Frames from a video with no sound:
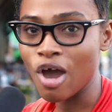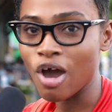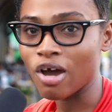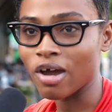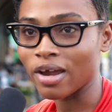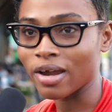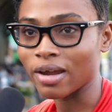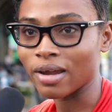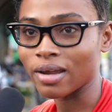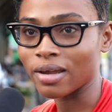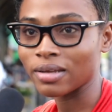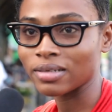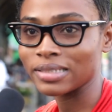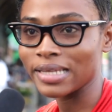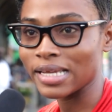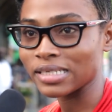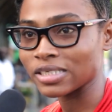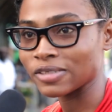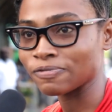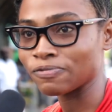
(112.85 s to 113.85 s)
or
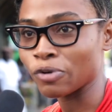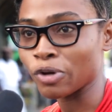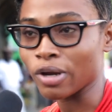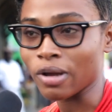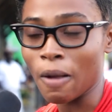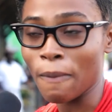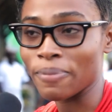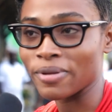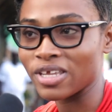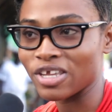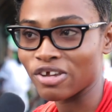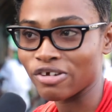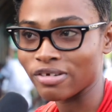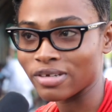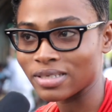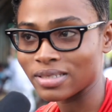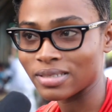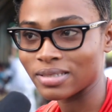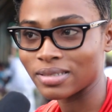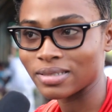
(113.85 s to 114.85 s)
dating for a couple of
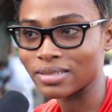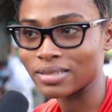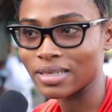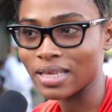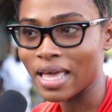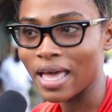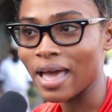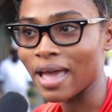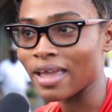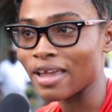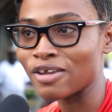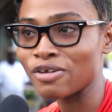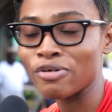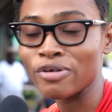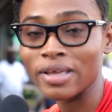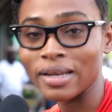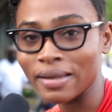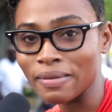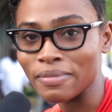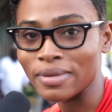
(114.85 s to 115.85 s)
years, and you
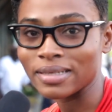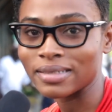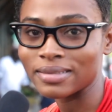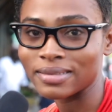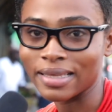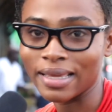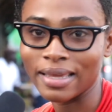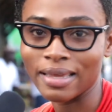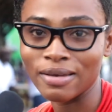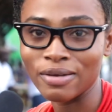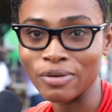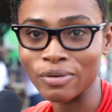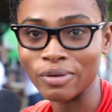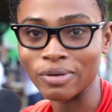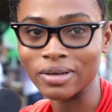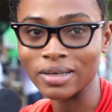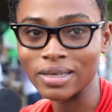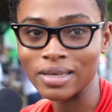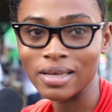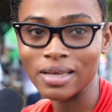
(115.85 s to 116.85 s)
know your limits, and you
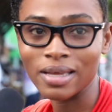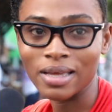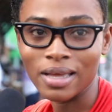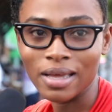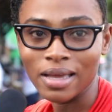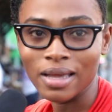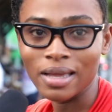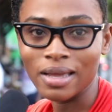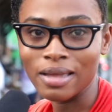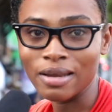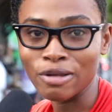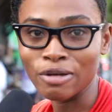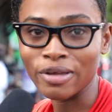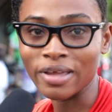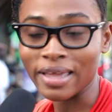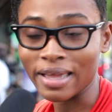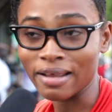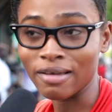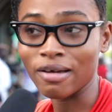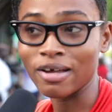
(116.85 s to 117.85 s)
know
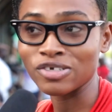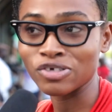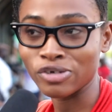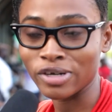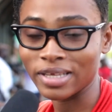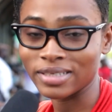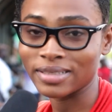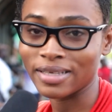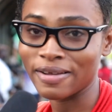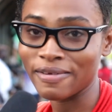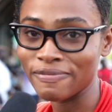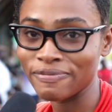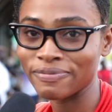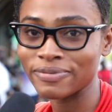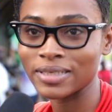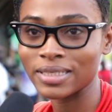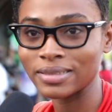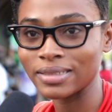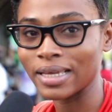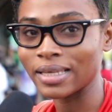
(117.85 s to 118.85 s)
you can control yourself,
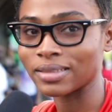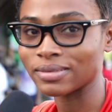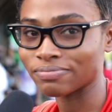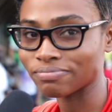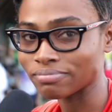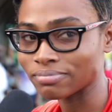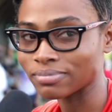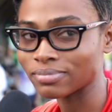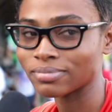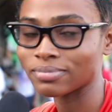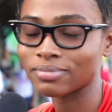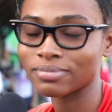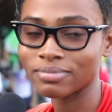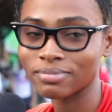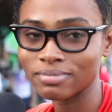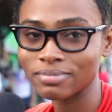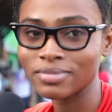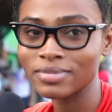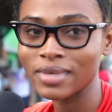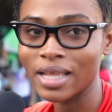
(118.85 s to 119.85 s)
then
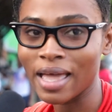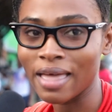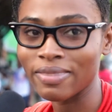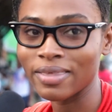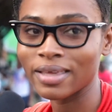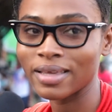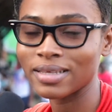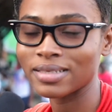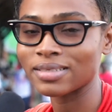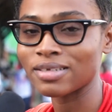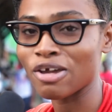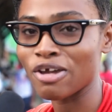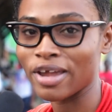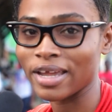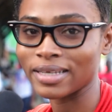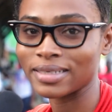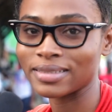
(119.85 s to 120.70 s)
I think it's all right.